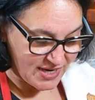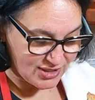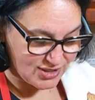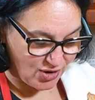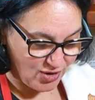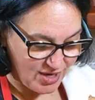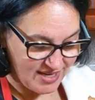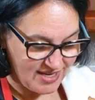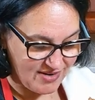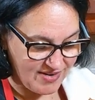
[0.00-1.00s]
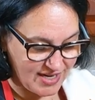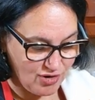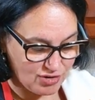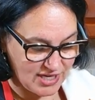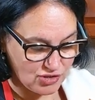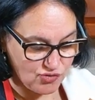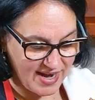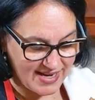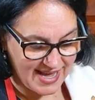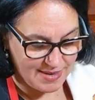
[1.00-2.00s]
So here it goes. I
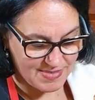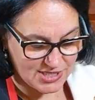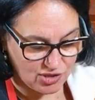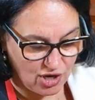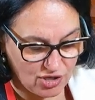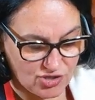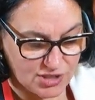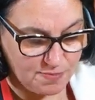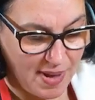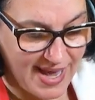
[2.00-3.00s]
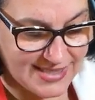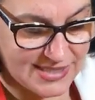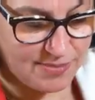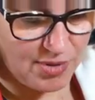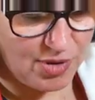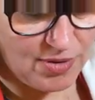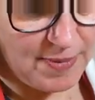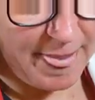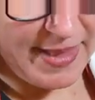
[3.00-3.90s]
try to get them as large as possible